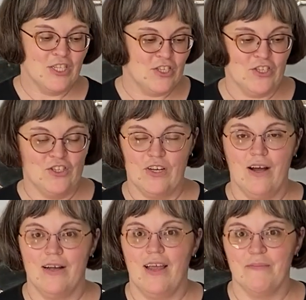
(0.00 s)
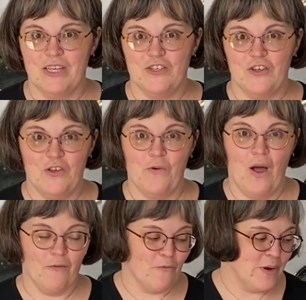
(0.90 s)
To start, I'm going to show you
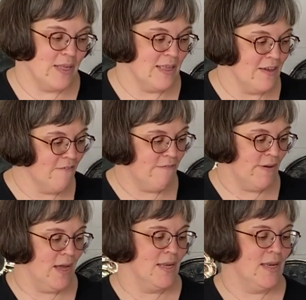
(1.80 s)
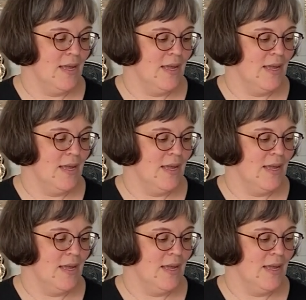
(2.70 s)
a really fun